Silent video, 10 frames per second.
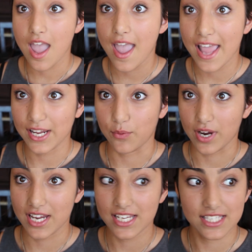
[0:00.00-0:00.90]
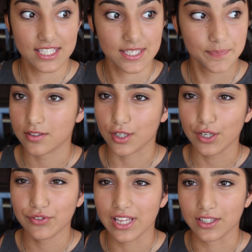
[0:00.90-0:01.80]
Anyways,
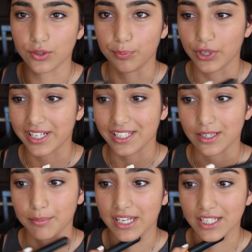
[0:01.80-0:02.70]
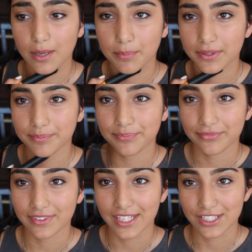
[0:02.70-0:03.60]
sorry for that little break in the makeup.
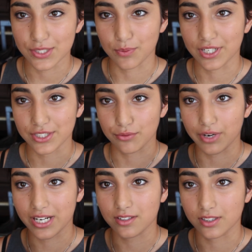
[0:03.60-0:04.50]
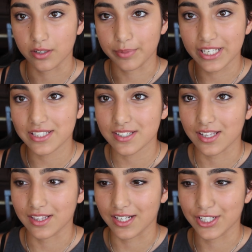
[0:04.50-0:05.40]
Just wanted to rant a little bit
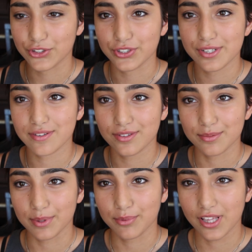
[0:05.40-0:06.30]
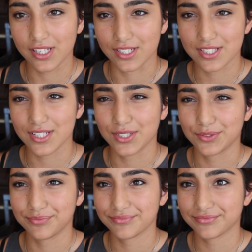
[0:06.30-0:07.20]
and then introduce you to my brother.
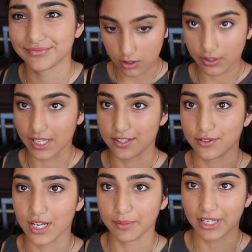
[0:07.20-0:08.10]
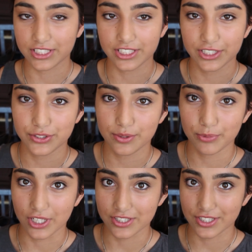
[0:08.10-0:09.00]
So, okay, so now I'm actually gonna do the
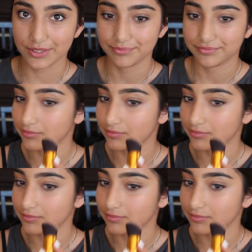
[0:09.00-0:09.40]
bronzer.